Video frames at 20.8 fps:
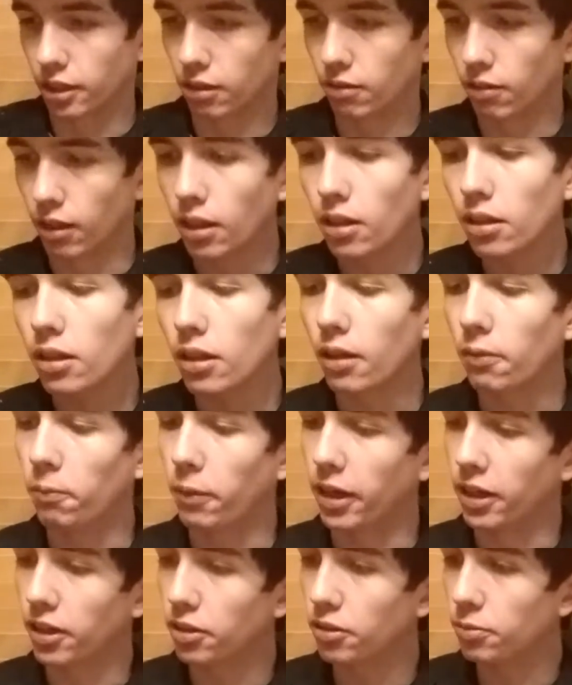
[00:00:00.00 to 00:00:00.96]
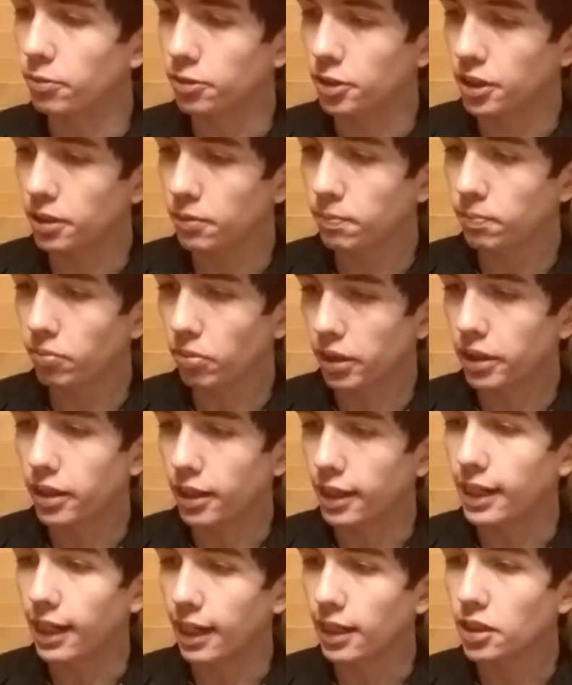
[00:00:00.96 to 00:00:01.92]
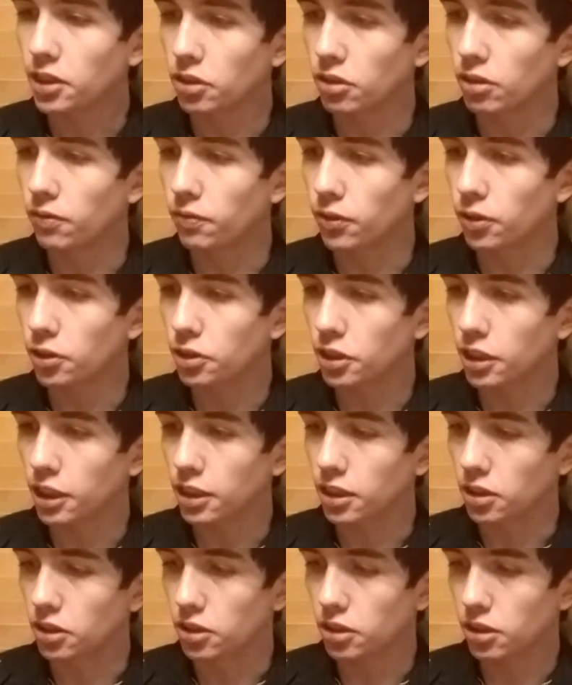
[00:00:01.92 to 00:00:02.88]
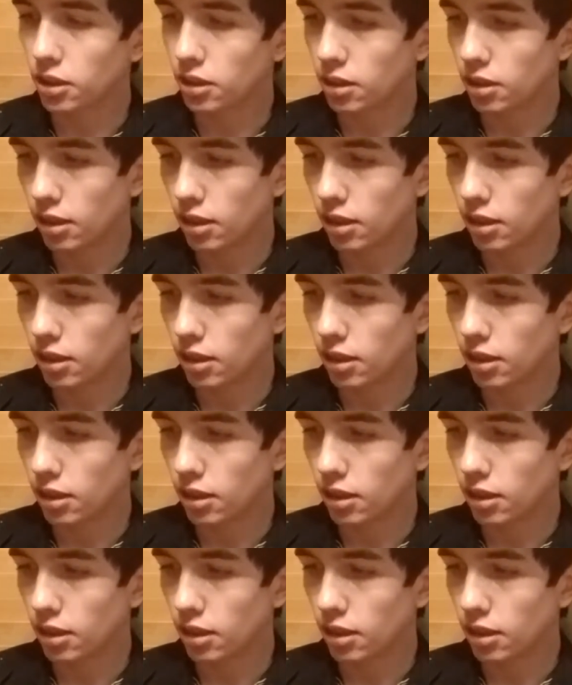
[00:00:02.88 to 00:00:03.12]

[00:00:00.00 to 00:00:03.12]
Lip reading: Well, a mango gem, an excellent first taste.